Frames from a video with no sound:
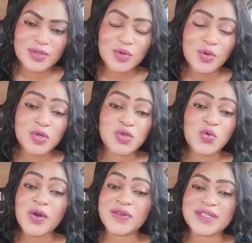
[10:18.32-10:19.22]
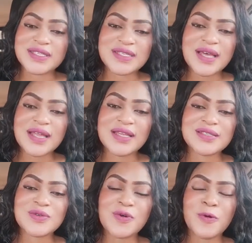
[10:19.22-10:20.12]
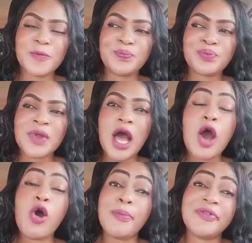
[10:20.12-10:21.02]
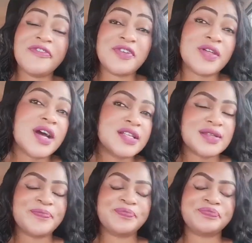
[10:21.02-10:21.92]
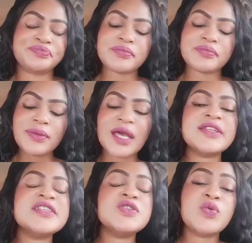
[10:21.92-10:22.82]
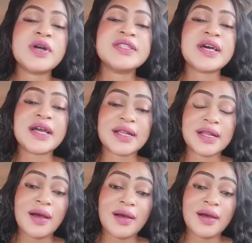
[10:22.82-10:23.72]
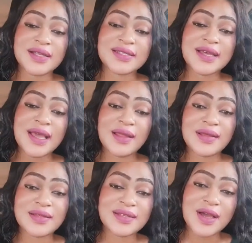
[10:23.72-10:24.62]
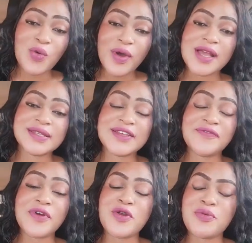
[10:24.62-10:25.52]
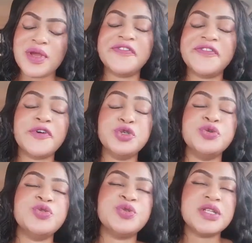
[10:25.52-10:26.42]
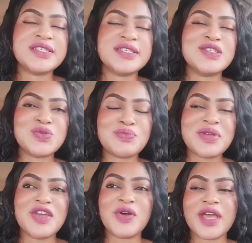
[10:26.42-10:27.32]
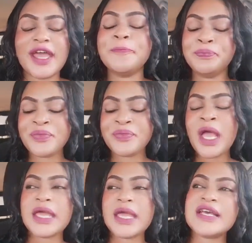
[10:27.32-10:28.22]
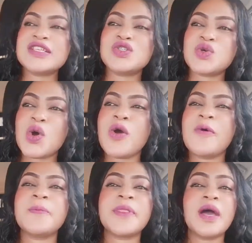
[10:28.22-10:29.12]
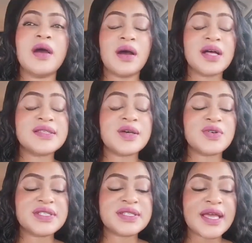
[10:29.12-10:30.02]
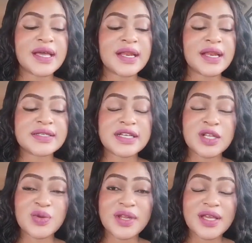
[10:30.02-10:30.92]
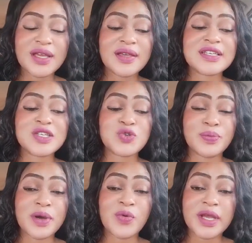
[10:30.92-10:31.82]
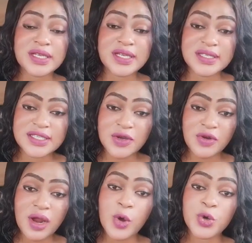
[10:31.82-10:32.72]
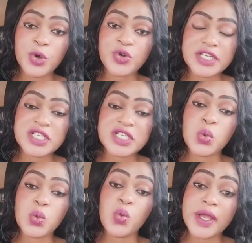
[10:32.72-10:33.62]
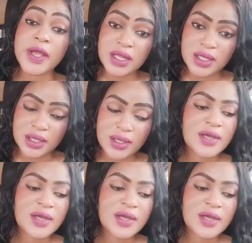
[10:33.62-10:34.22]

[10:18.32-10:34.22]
to go to work on Sunday, so I'll opt for that. I just want a silent, a quiet environment for you to listen to me, okay? Yes, yeah, so as I was saying, the Glad de Lune is a super whitening serum. I would rate it with